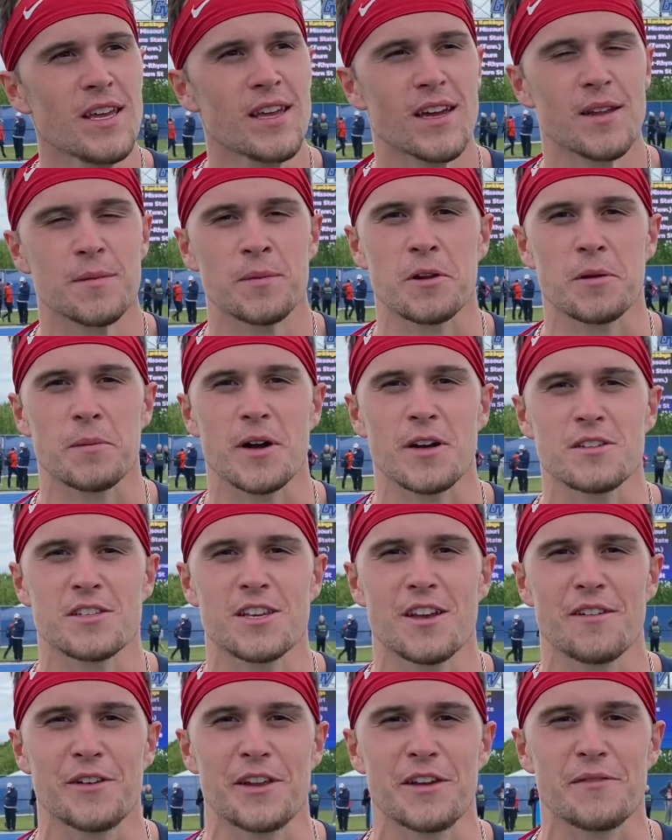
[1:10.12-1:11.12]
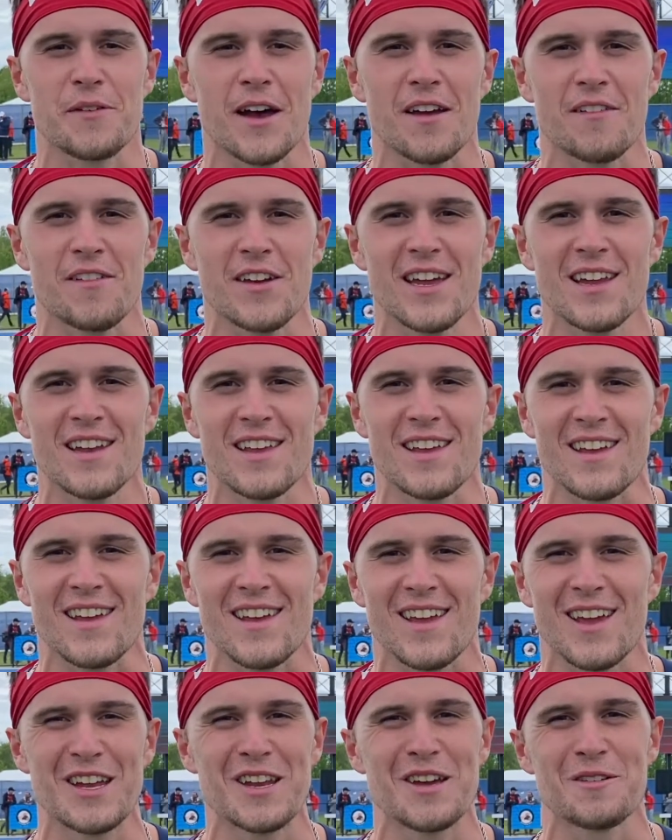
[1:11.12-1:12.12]
had been about seventy-five, eighty,
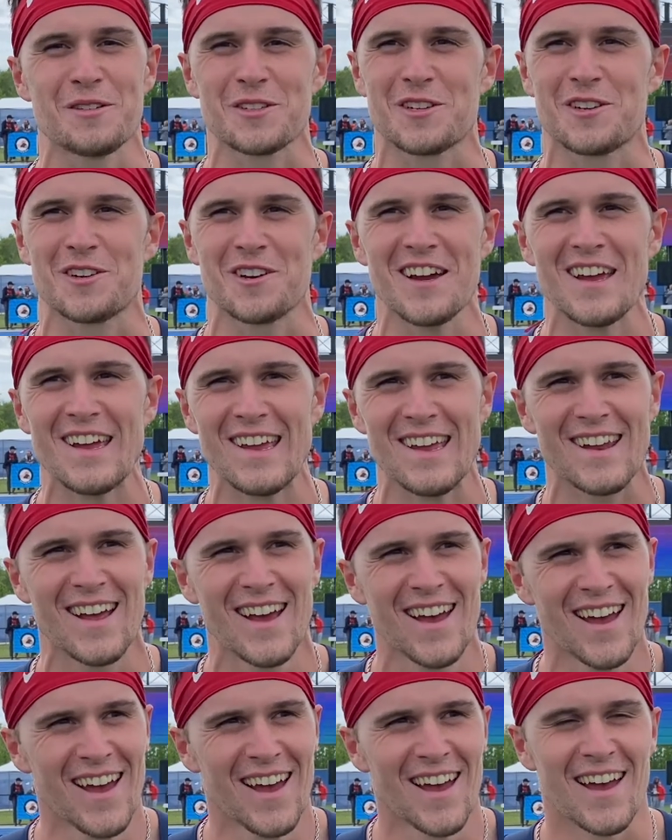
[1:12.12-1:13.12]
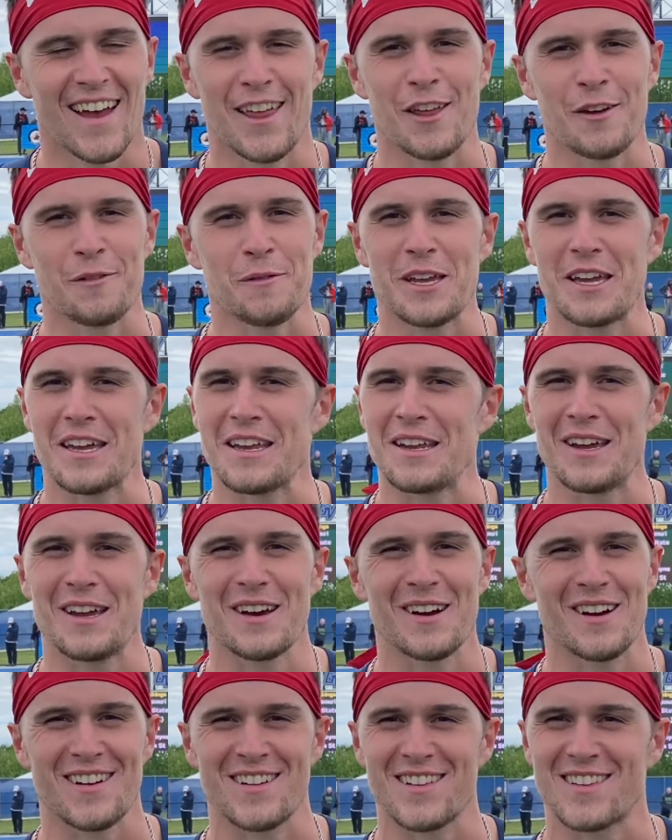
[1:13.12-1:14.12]
and it was great. And then we get
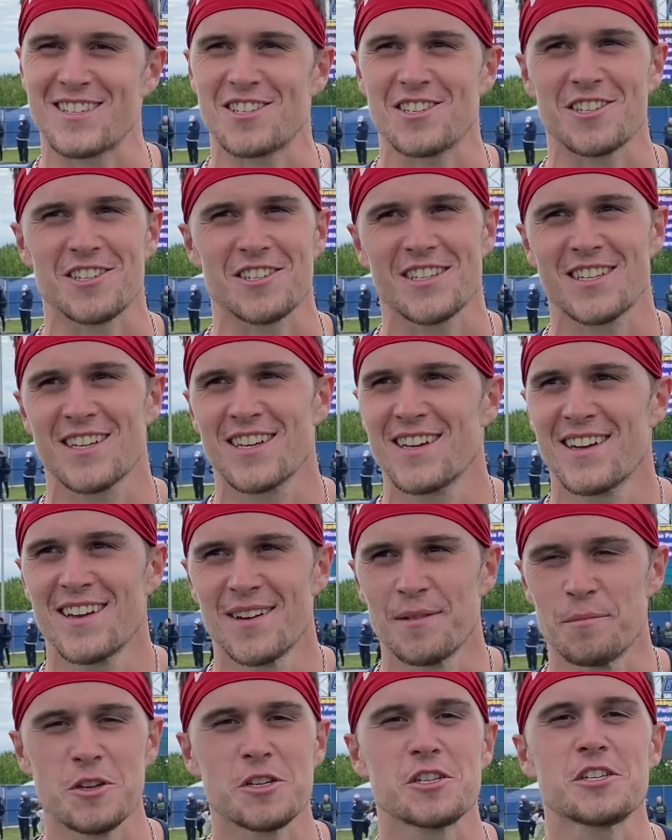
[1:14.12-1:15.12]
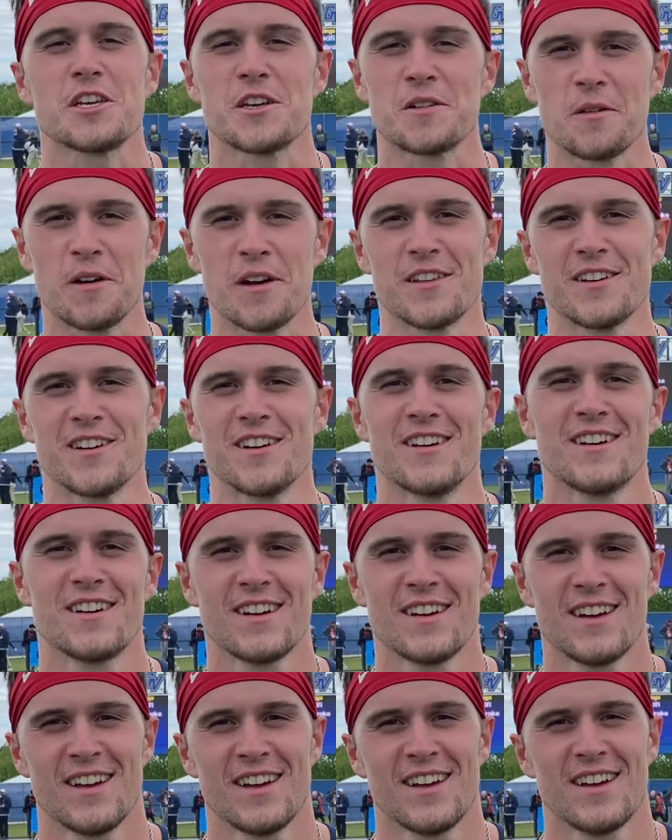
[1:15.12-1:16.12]
here, and it's just Michigan weather.
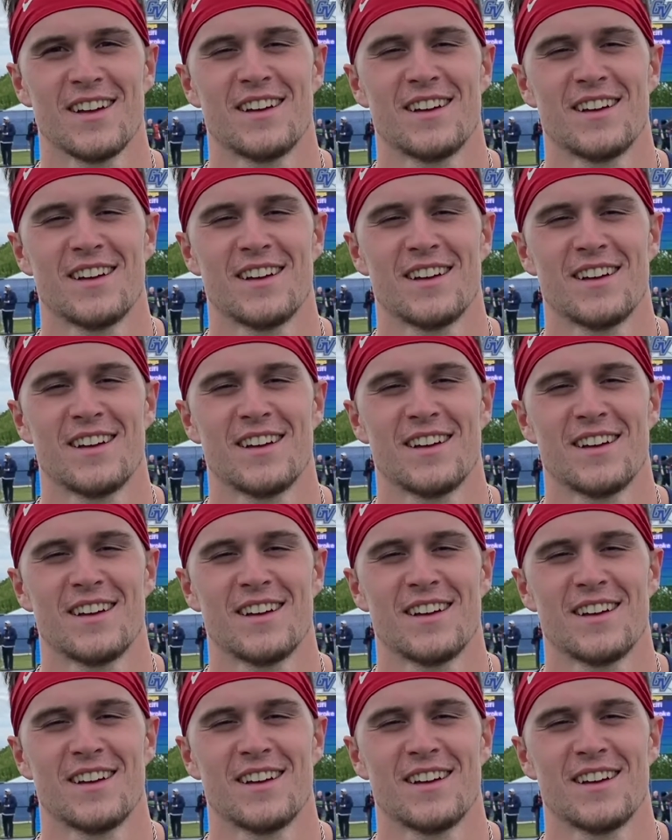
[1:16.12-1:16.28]
Yeah.